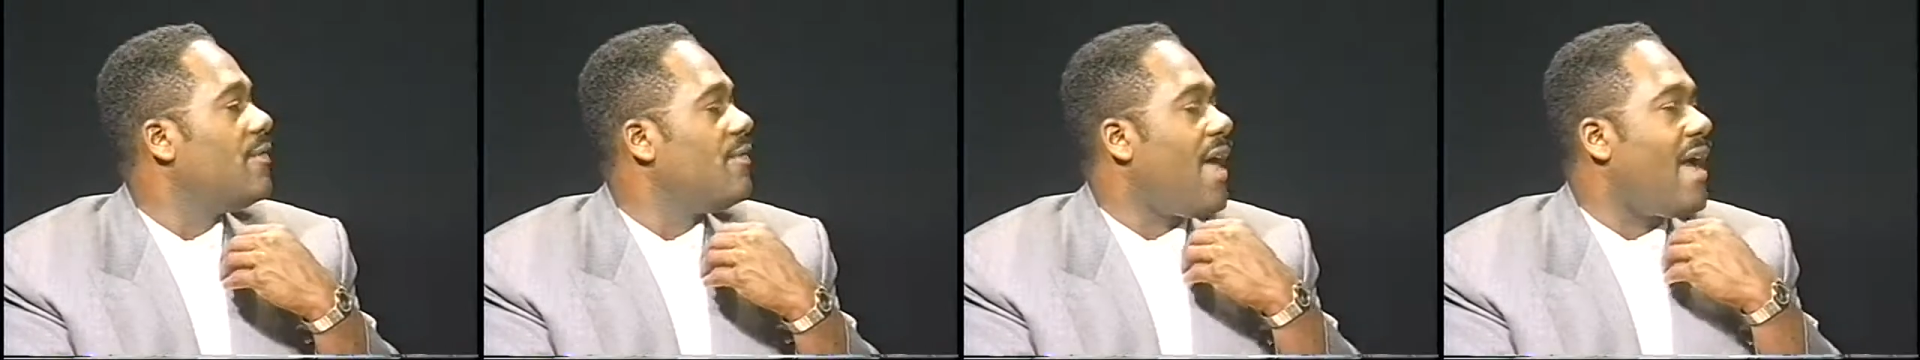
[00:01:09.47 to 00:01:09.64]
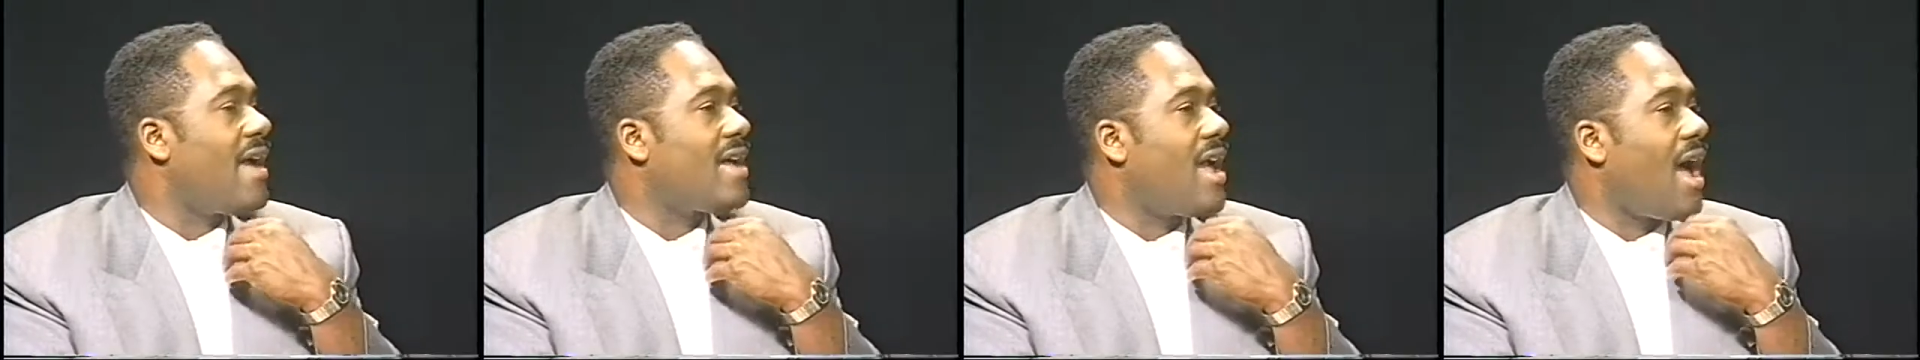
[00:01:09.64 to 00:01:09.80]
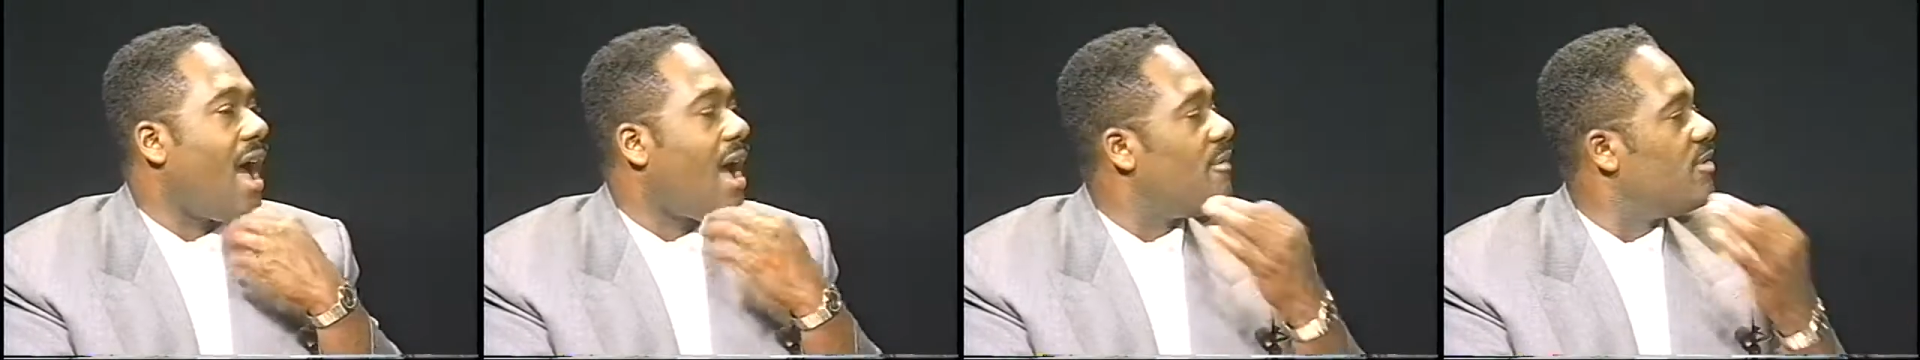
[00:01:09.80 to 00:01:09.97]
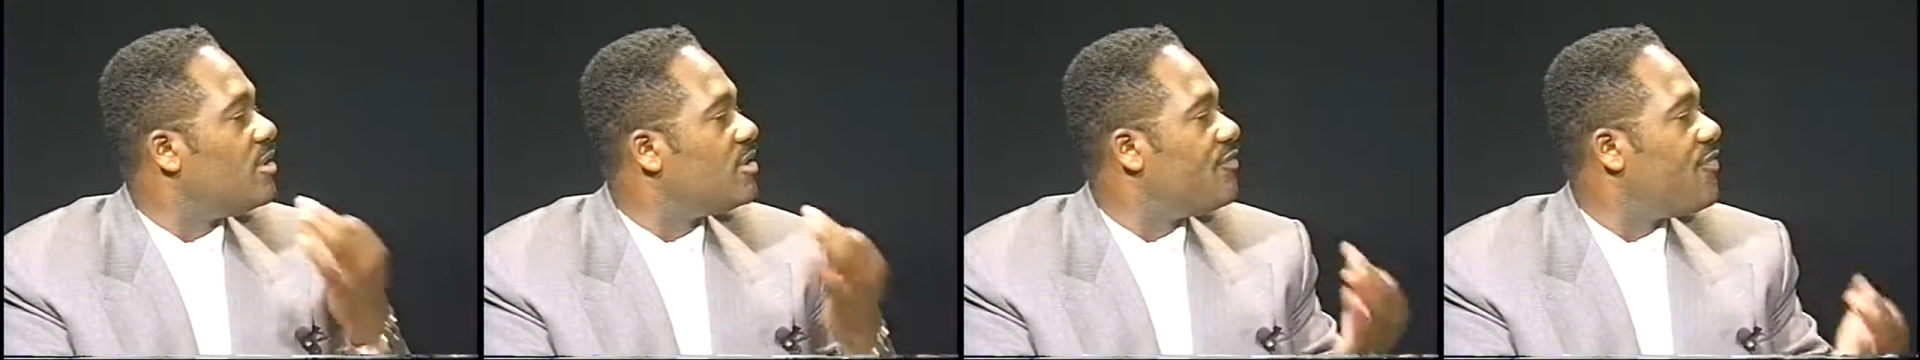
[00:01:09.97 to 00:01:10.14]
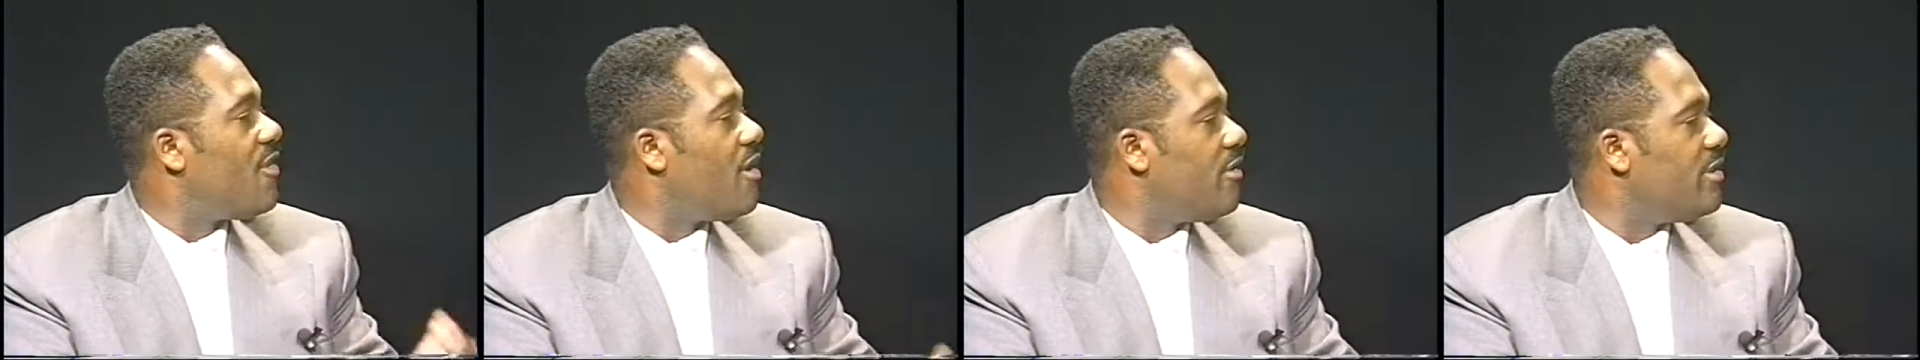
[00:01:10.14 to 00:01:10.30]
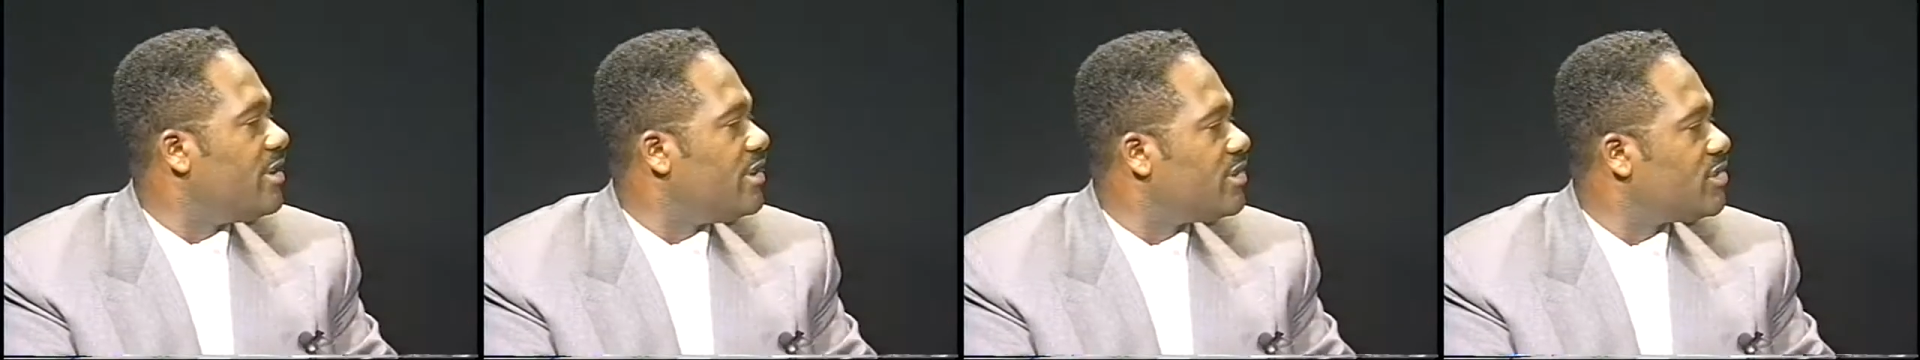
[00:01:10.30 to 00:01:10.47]
that guy was
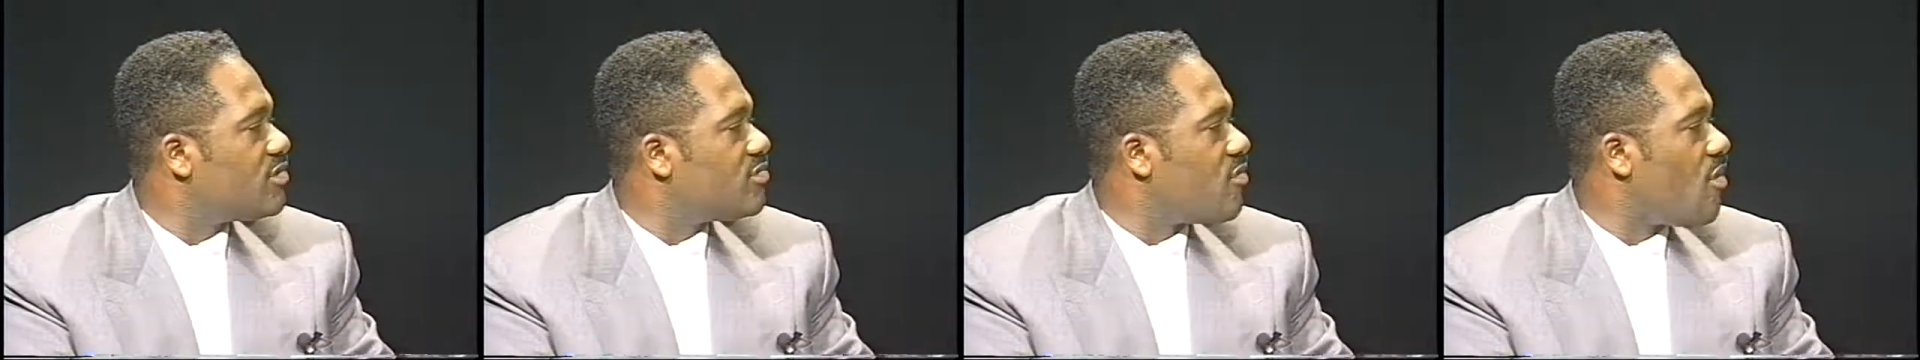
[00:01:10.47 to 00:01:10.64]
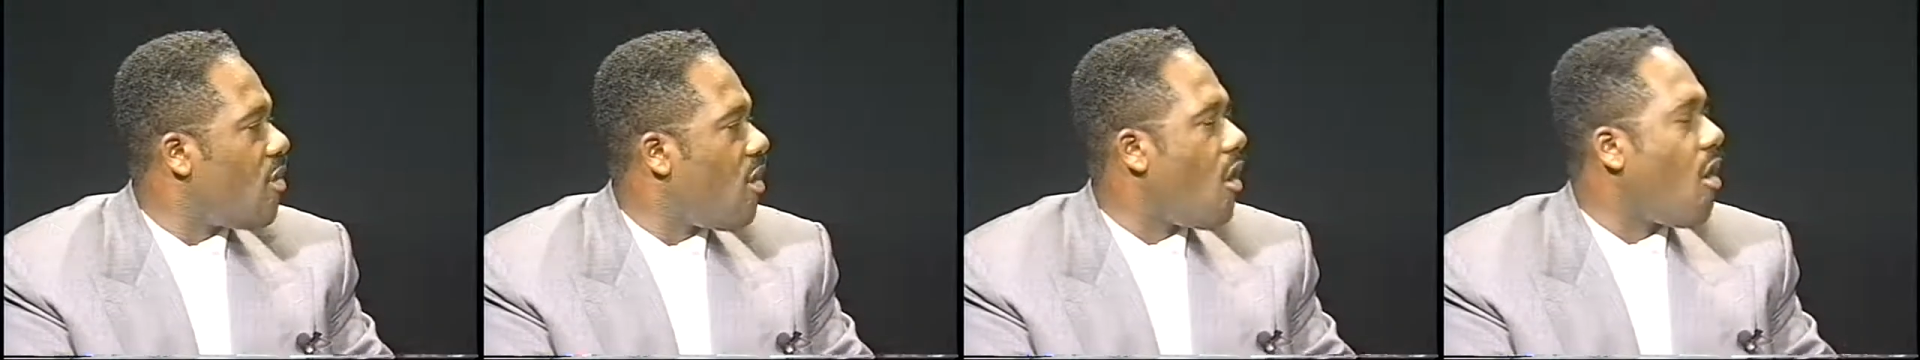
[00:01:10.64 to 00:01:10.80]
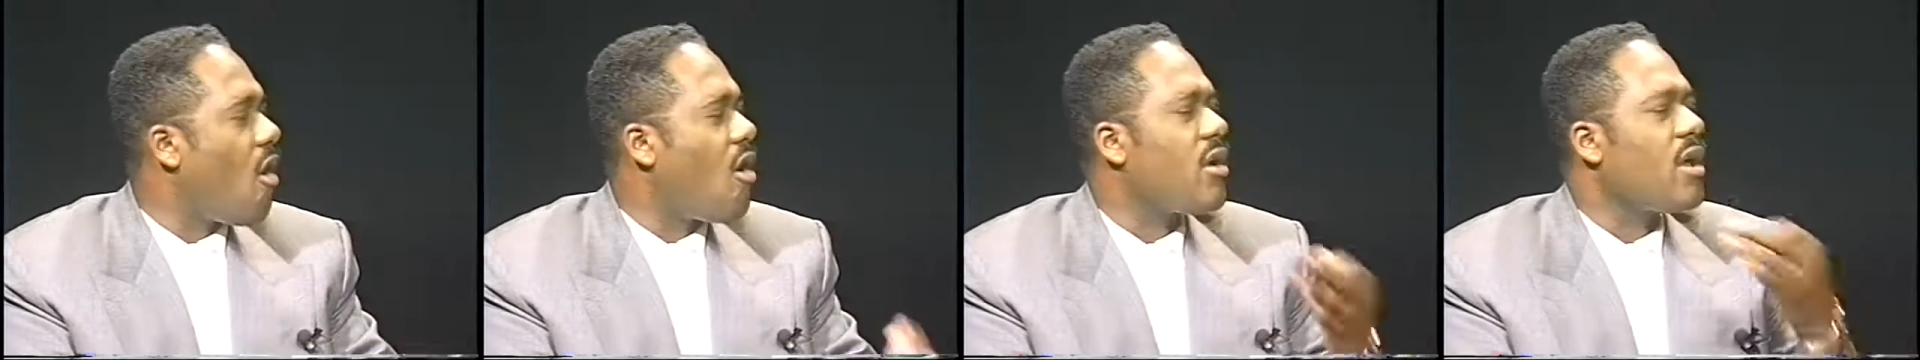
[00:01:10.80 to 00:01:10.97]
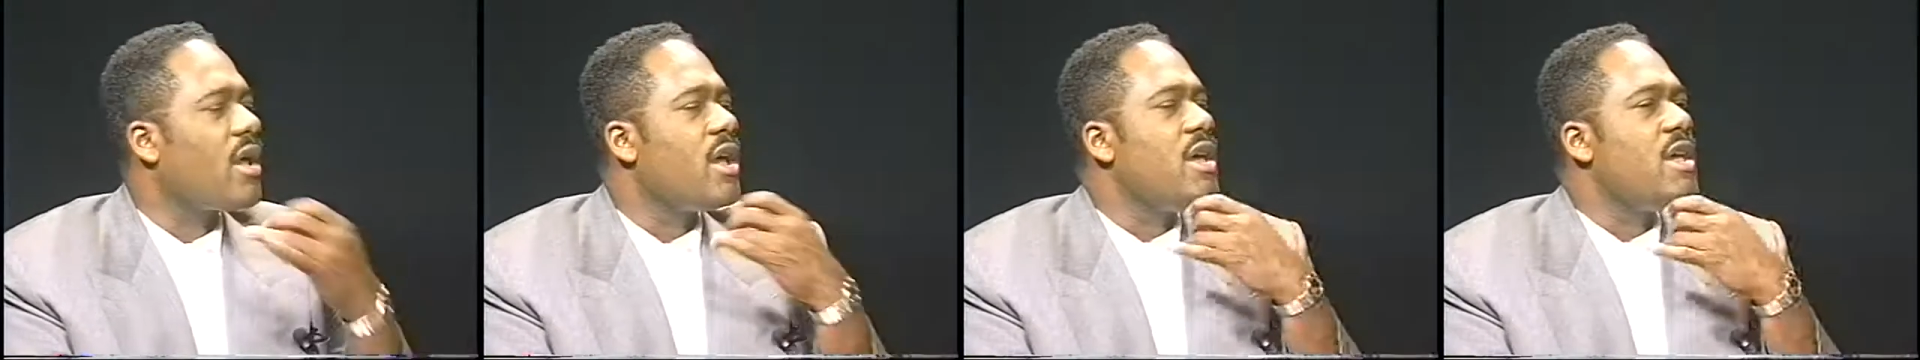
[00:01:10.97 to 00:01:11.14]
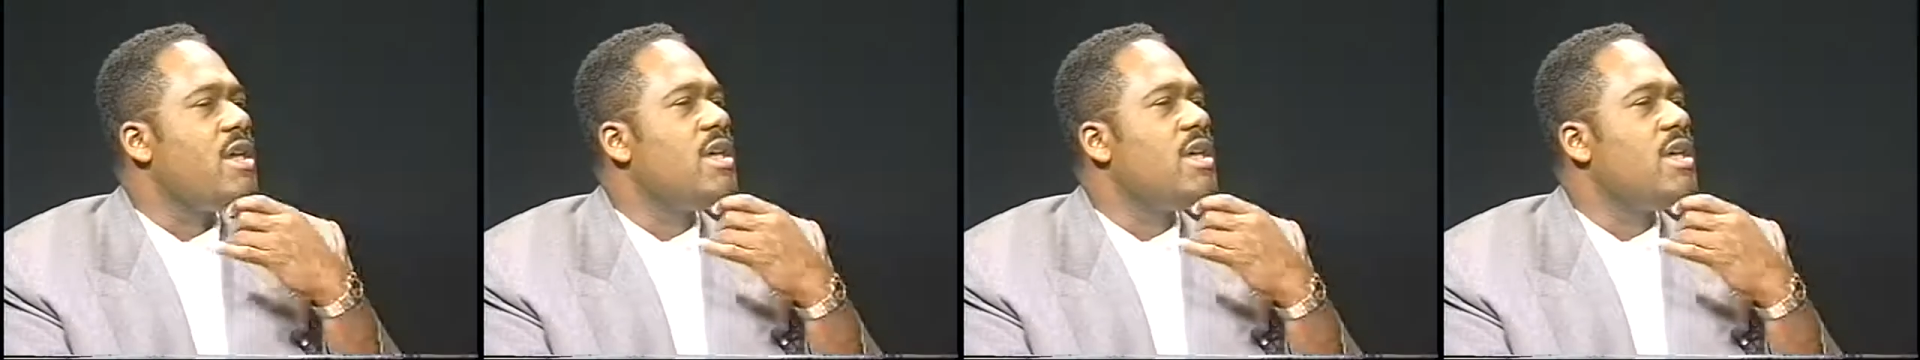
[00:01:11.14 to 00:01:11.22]
very strong,